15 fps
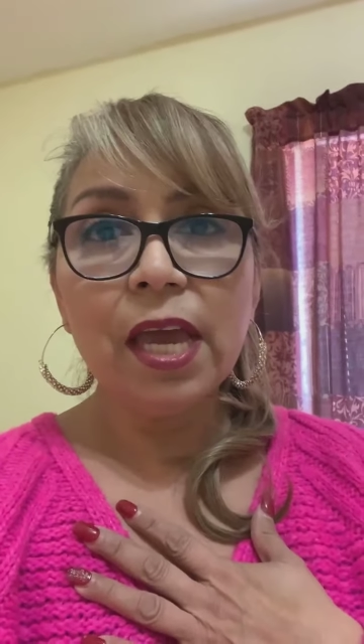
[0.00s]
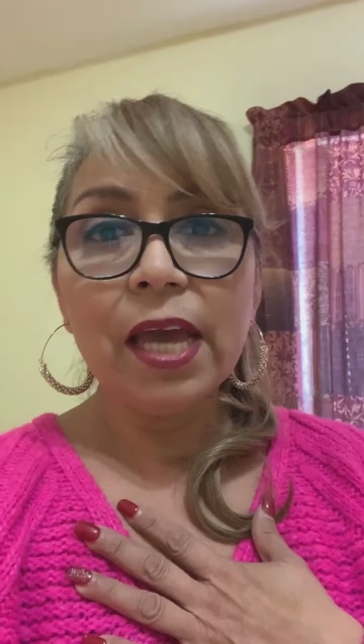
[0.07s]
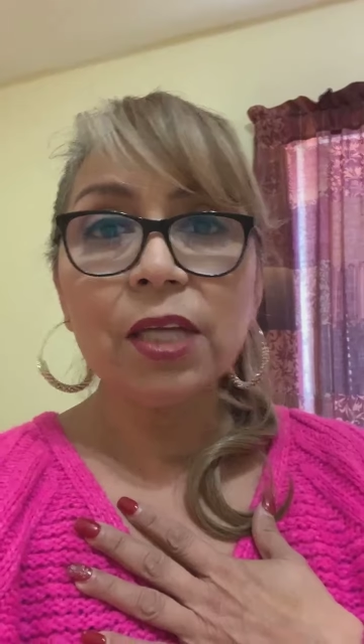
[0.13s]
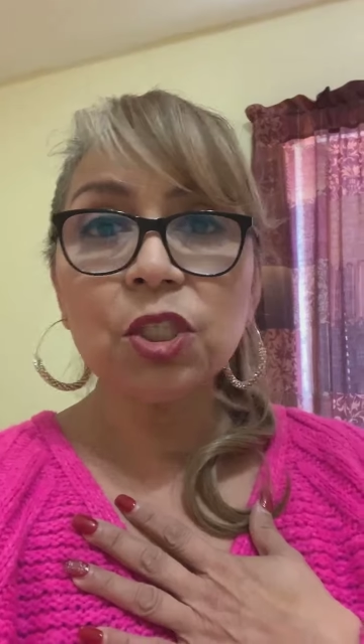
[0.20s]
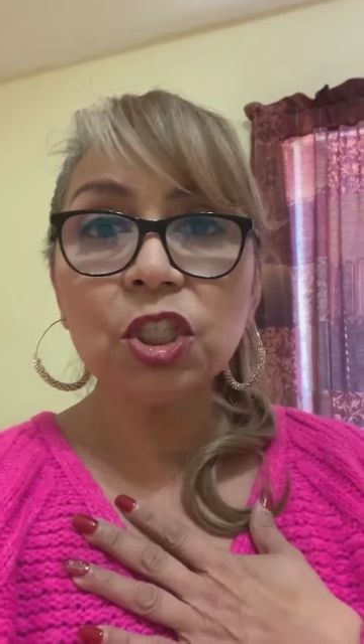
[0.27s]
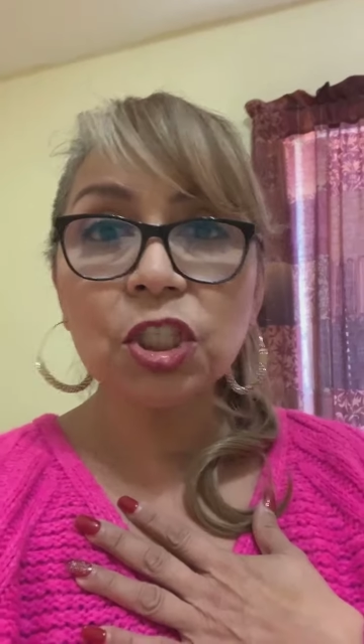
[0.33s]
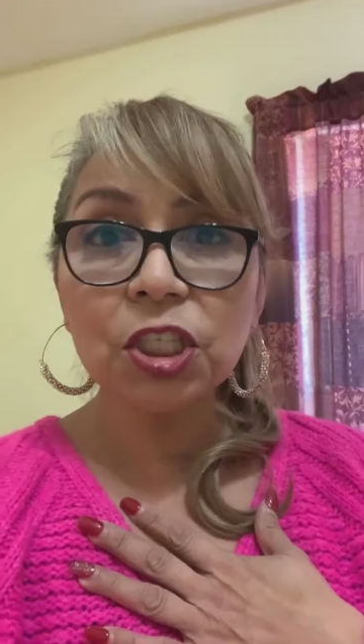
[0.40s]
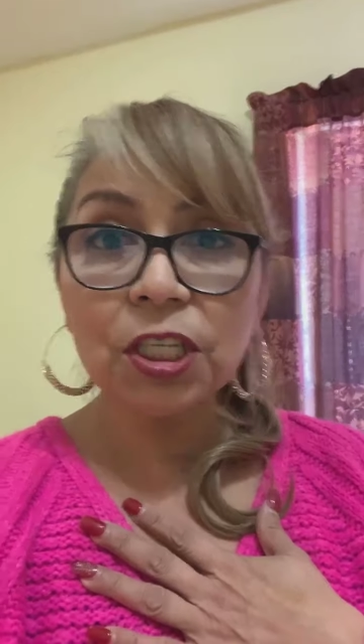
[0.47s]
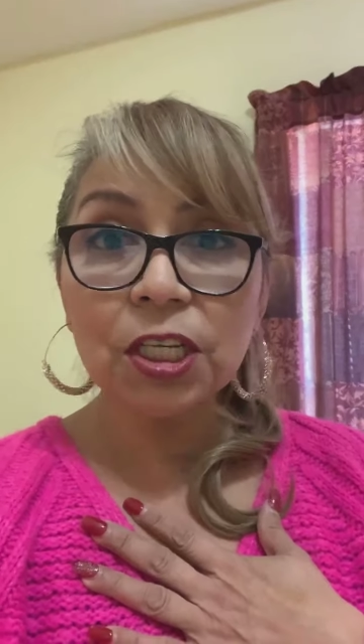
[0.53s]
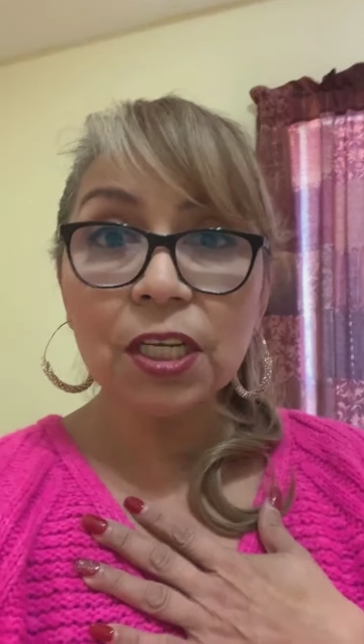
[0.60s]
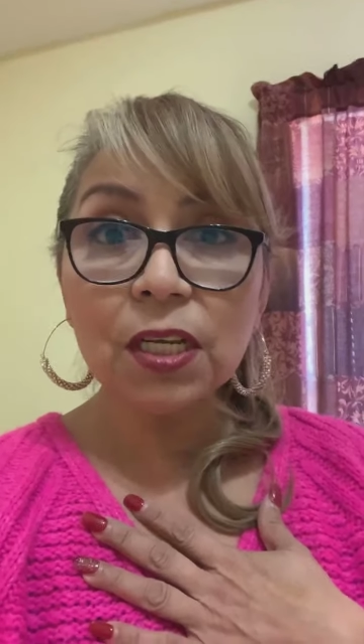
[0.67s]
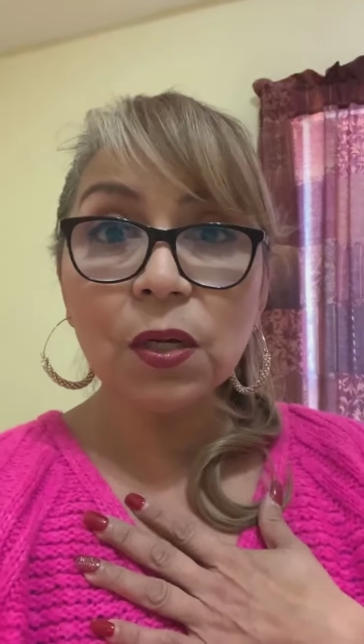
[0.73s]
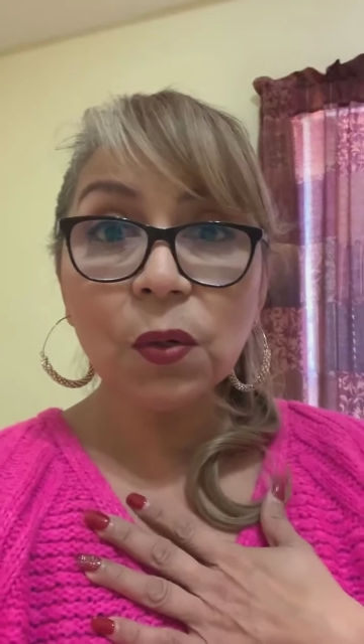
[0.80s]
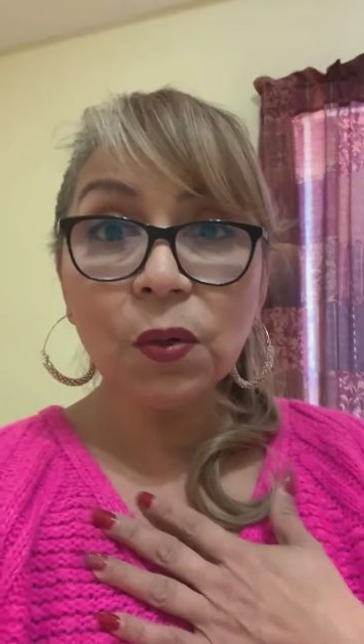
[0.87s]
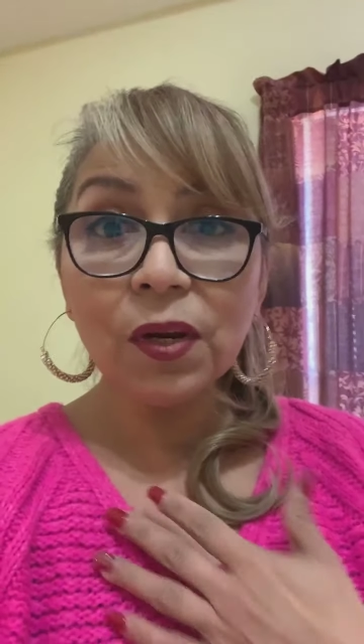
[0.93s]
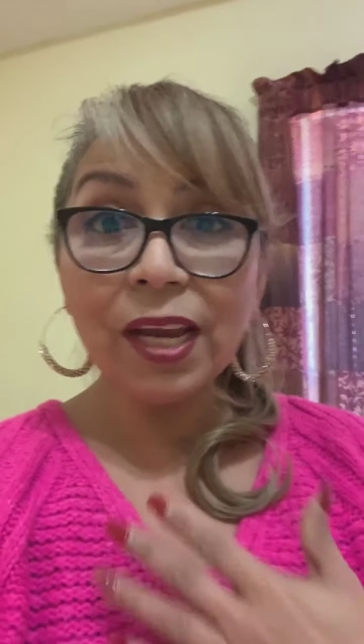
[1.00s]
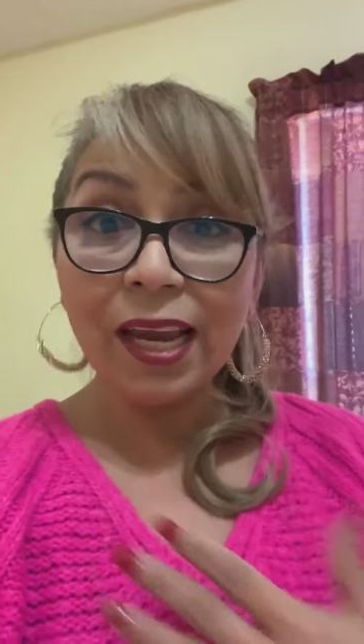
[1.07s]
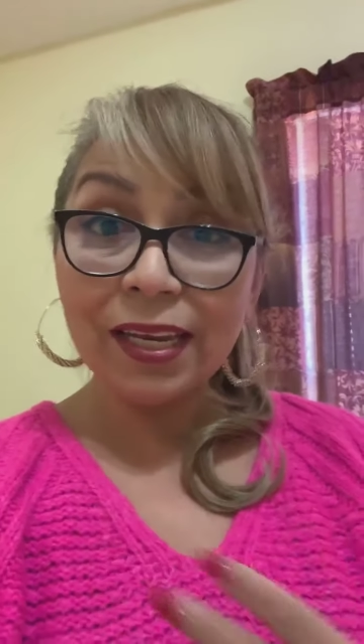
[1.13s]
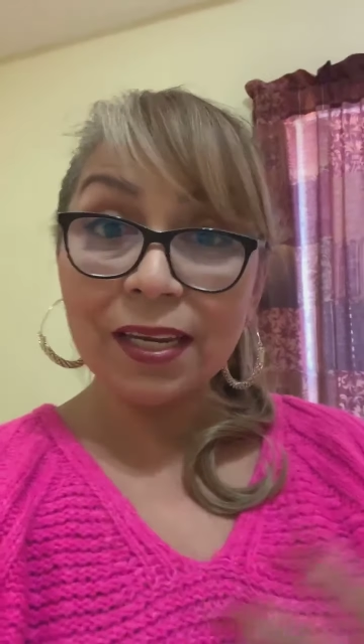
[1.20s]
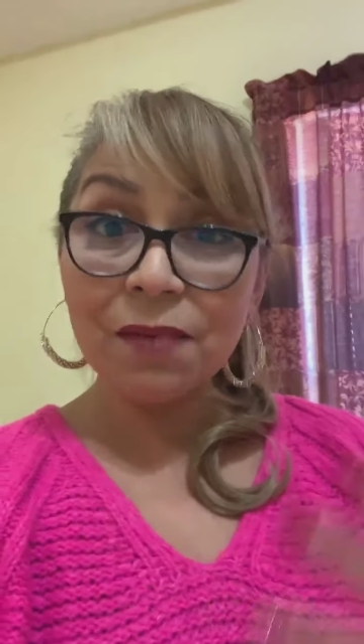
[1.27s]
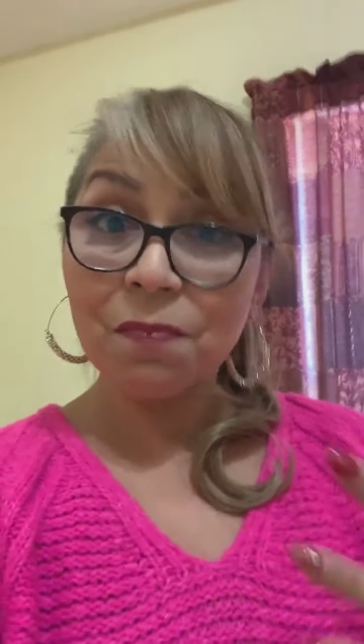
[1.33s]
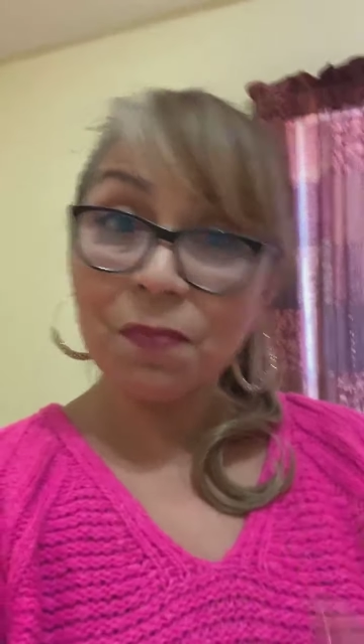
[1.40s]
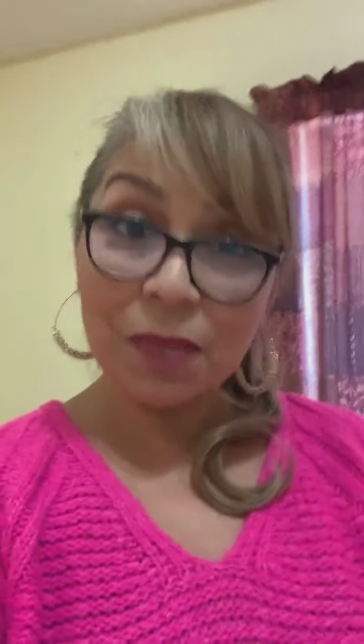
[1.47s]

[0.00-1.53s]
And she created